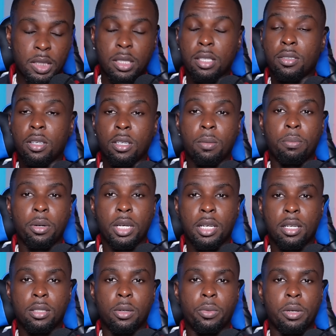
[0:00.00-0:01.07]
he's going to put it
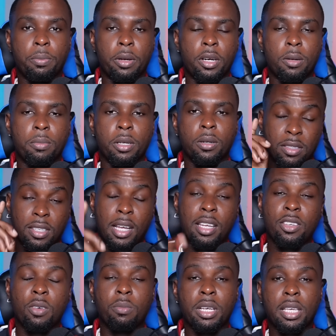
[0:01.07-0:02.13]
on the repair bill. Telling
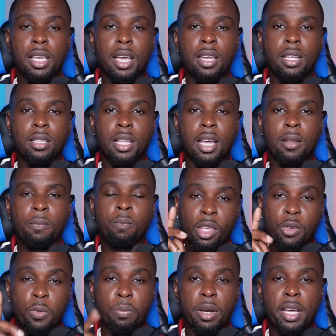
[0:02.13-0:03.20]
your mechanic that
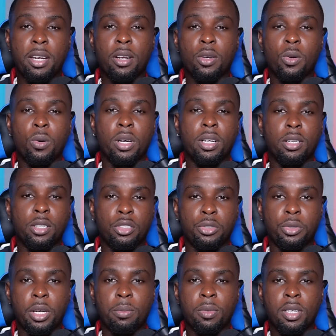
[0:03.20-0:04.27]
you plan on going on a
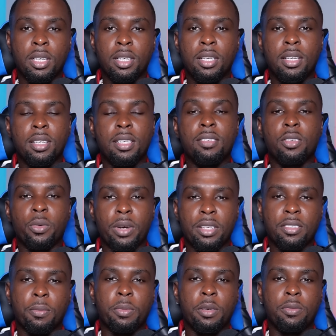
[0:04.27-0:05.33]
trip is a
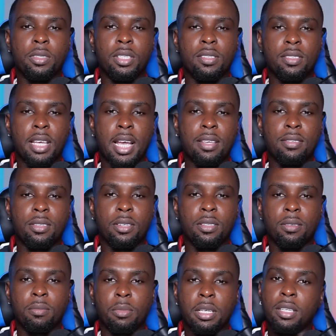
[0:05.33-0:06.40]
recipe for disaster
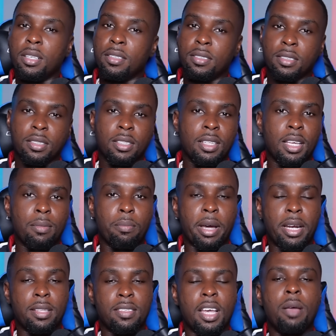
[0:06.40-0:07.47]
because by
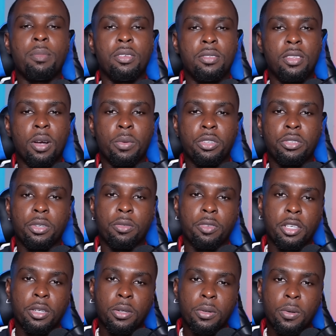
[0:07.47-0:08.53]
the time he's done with your
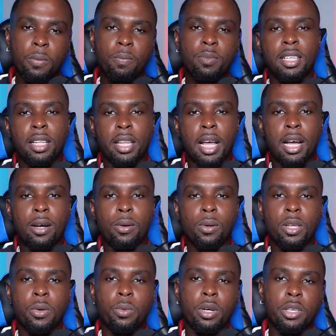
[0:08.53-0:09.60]
vehicle, not
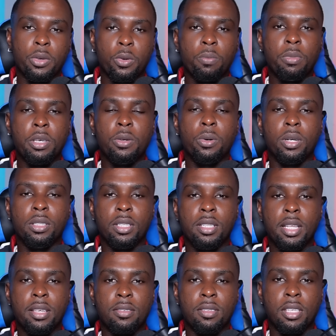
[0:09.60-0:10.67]
only will you be going to
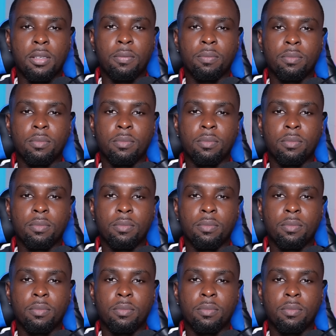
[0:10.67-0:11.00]
Disney,